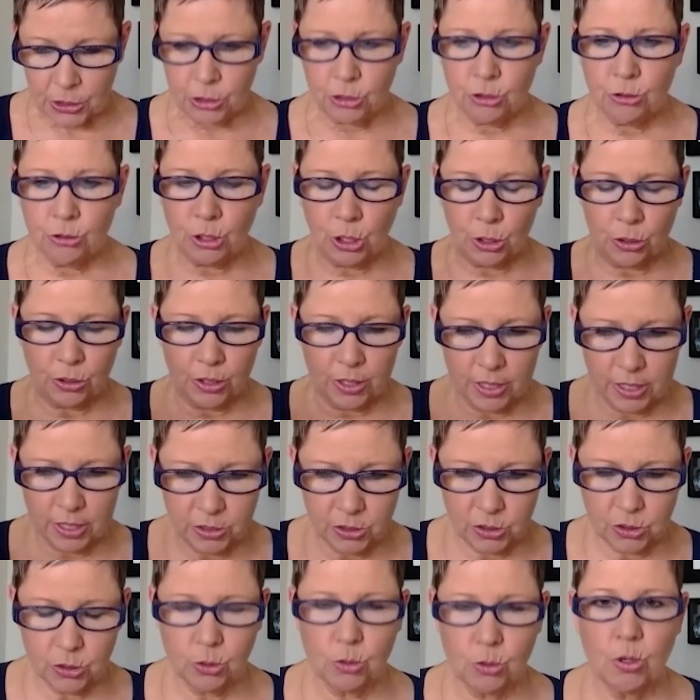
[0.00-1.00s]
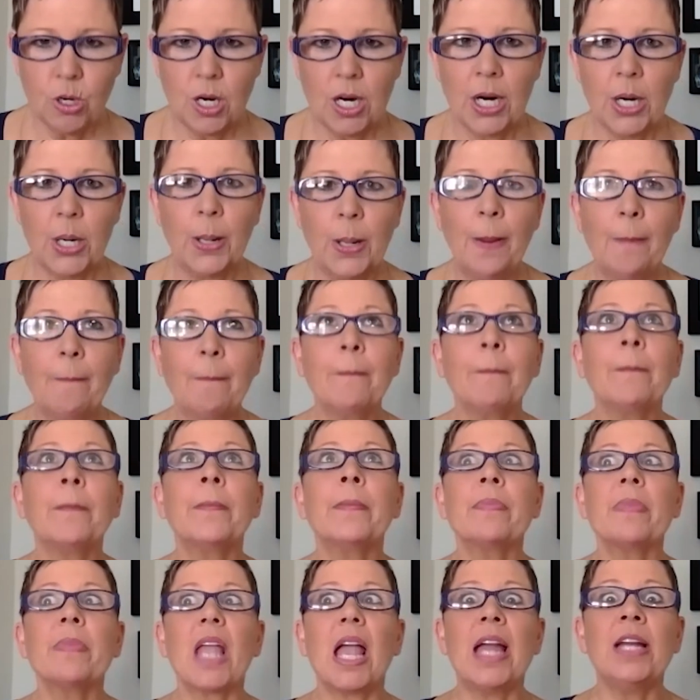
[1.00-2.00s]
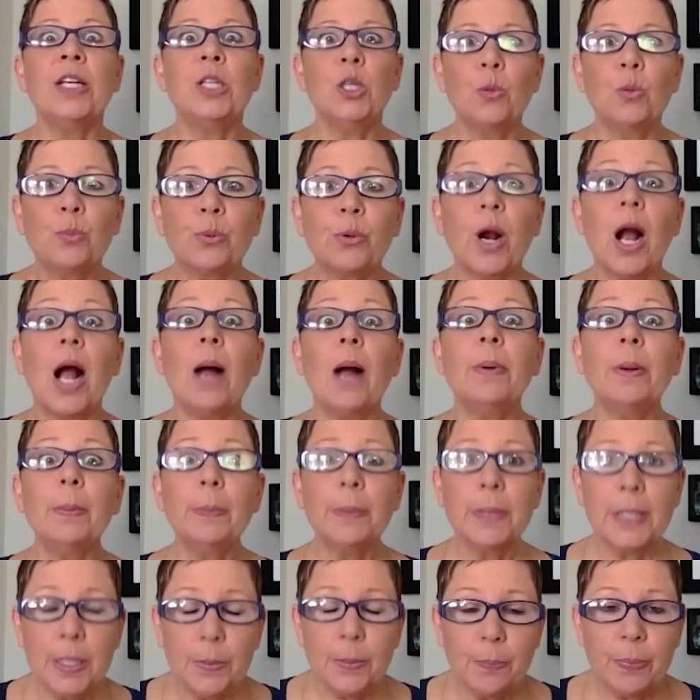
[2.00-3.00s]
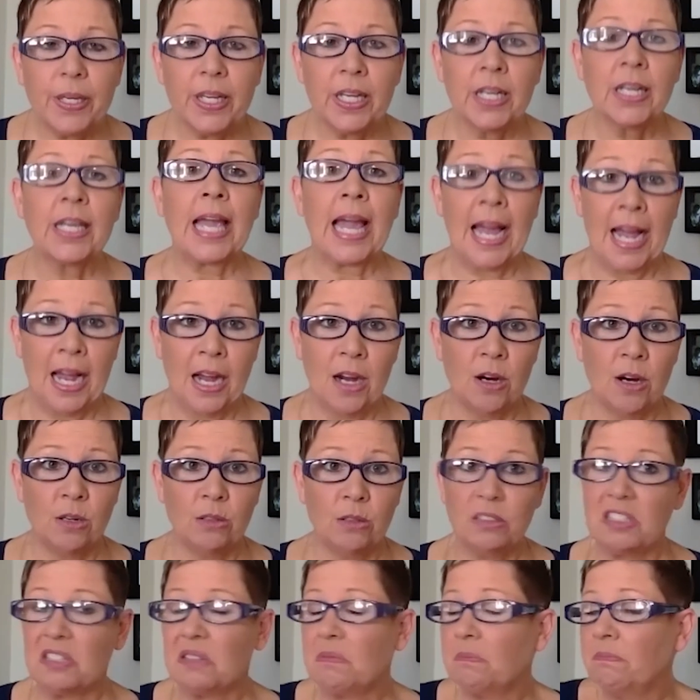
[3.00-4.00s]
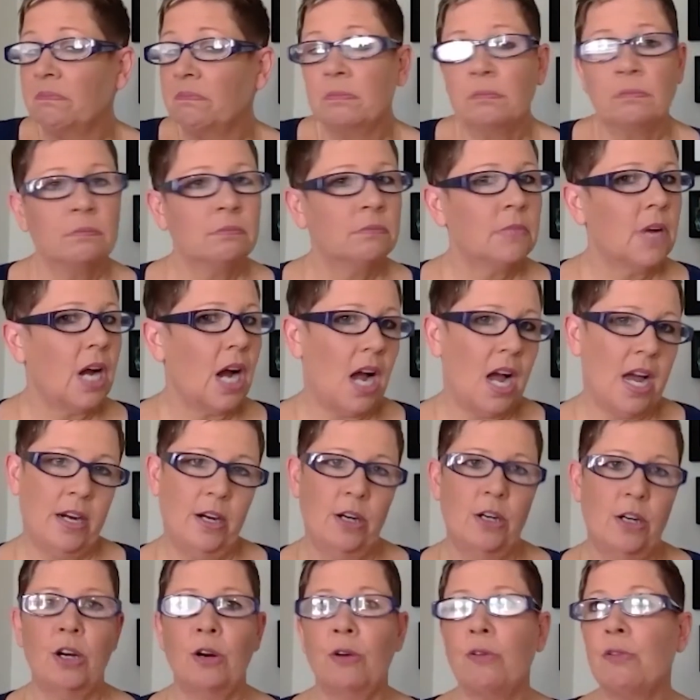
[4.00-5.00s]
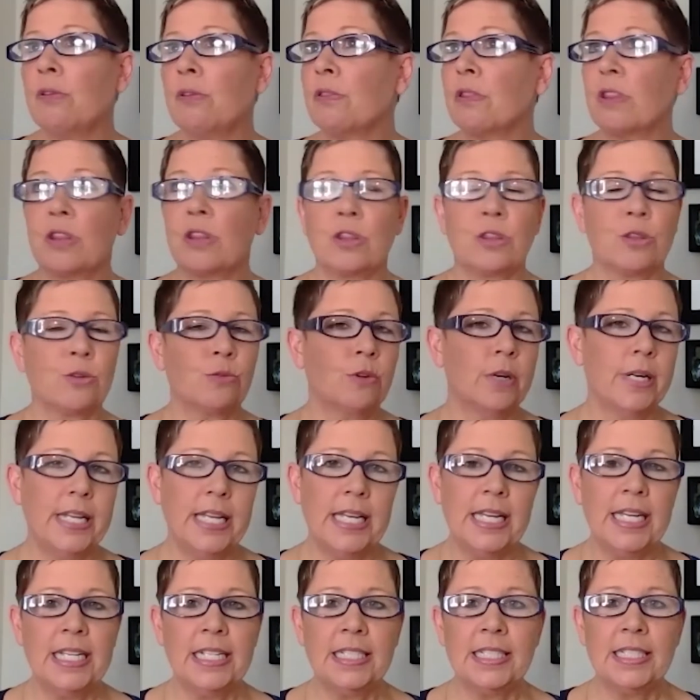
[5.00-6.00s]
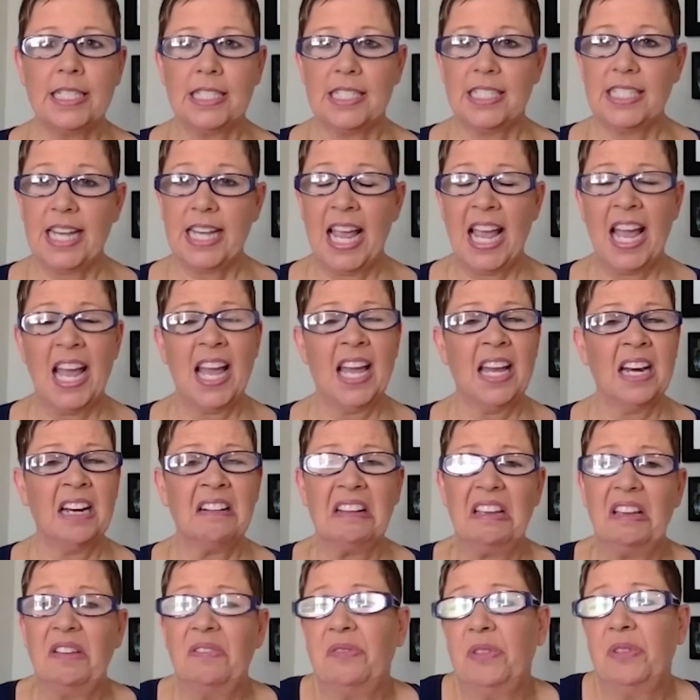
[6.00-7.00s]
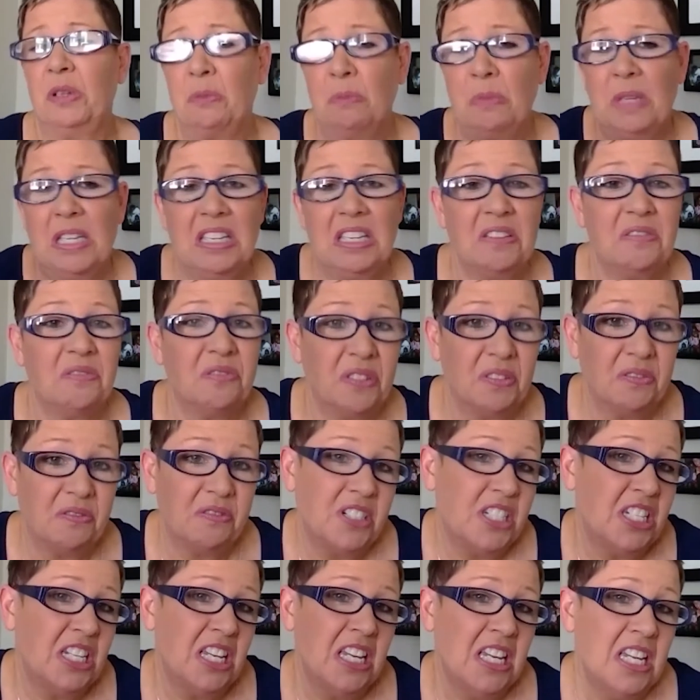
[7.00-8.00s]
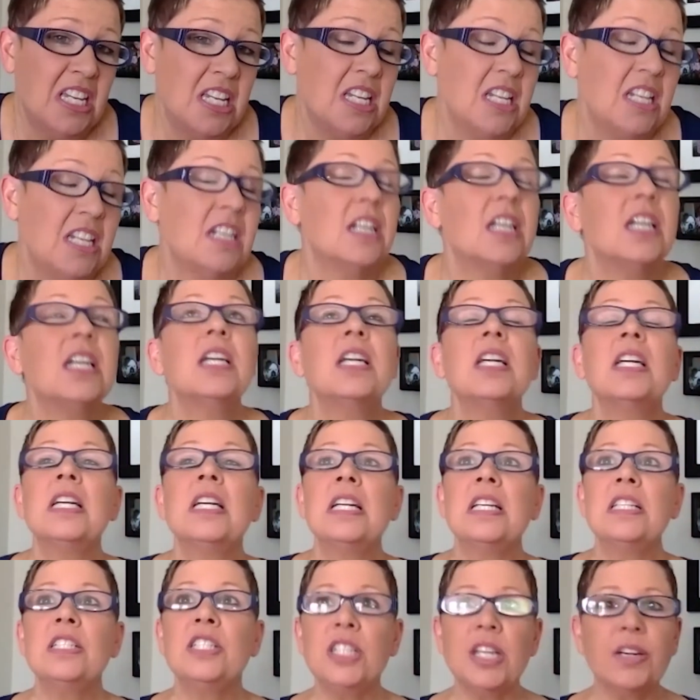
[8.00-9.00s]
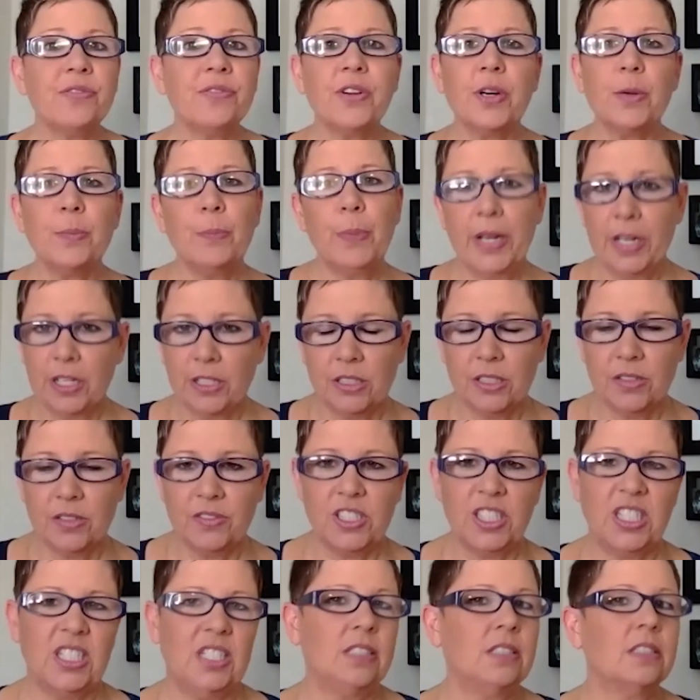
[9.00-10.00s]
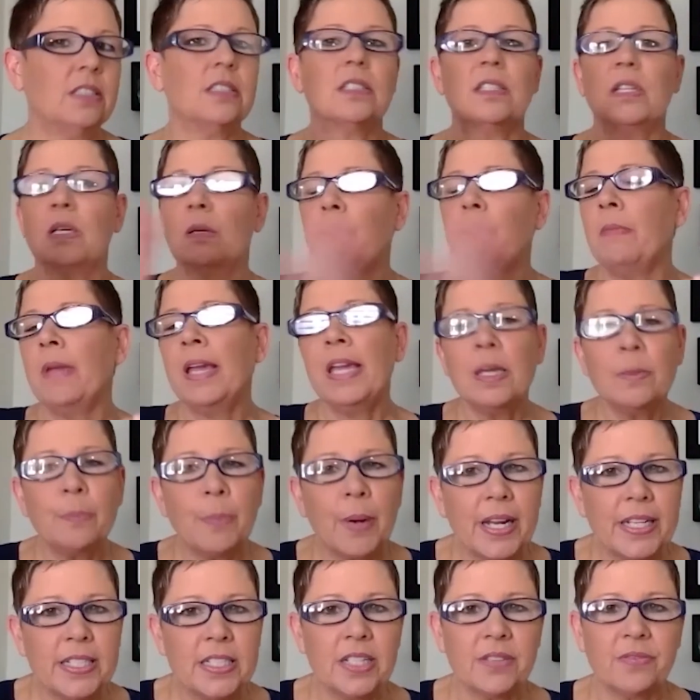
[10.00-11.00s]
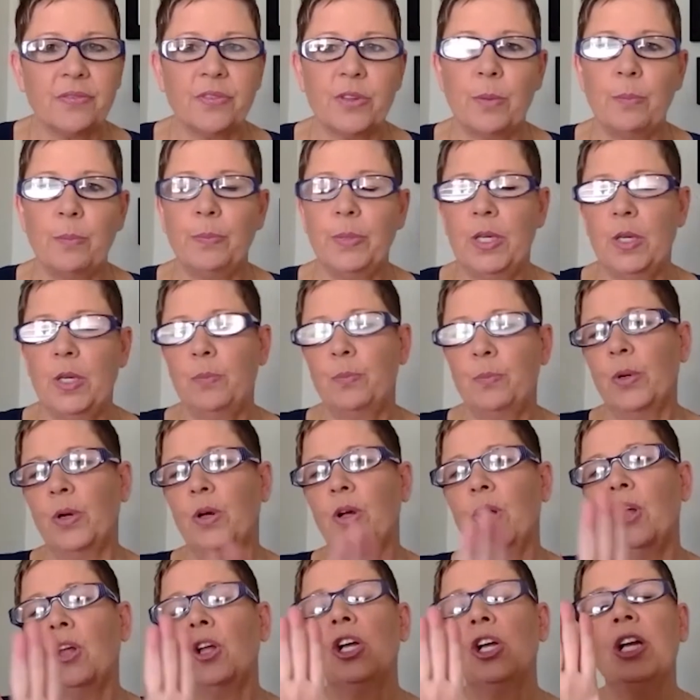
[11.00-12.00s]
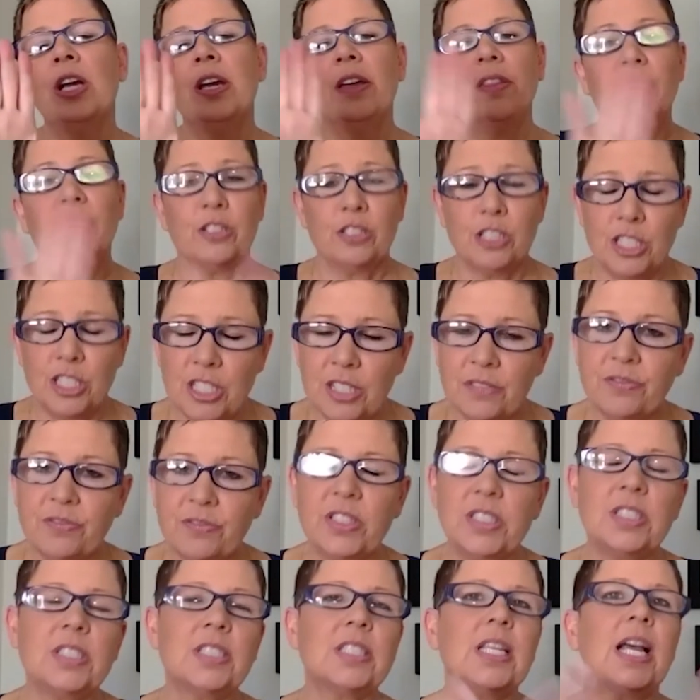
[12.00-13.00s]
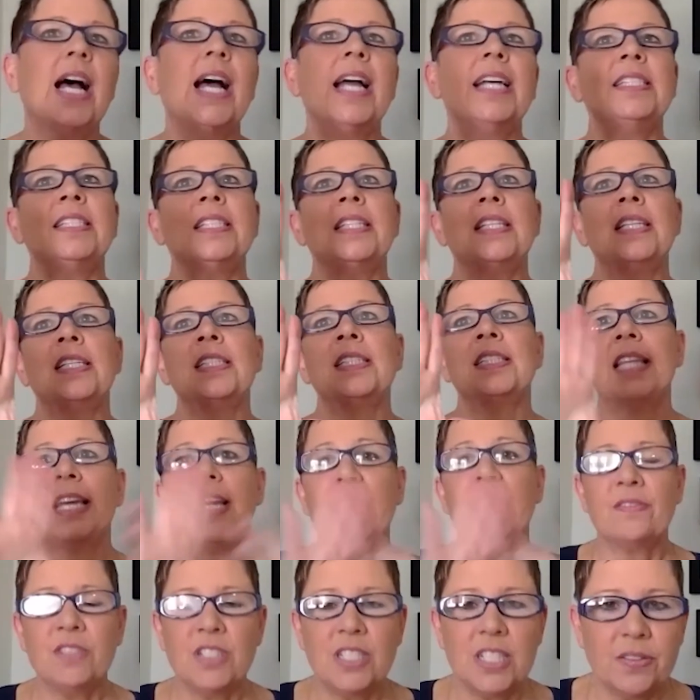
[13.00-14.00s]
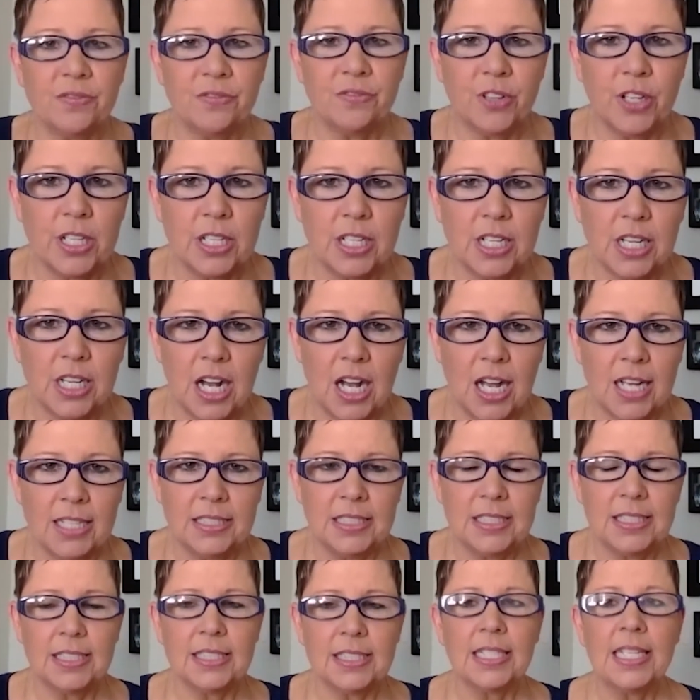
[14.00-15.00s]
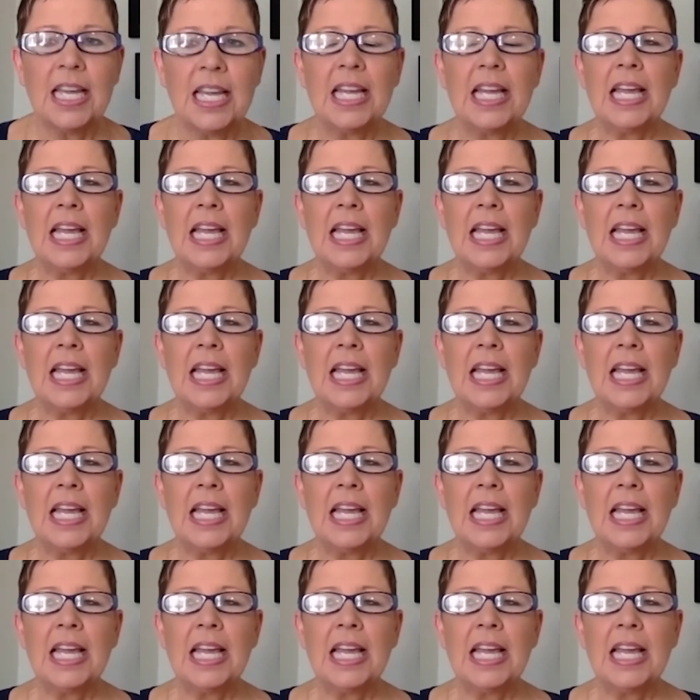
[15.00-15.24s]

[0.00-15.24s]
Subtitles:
you go to the store and you probably pick out, I don't know, 3 to 10, if you're me, 15 different pairs of jeans. They're made by different people, they're different sizes, they have different cuts.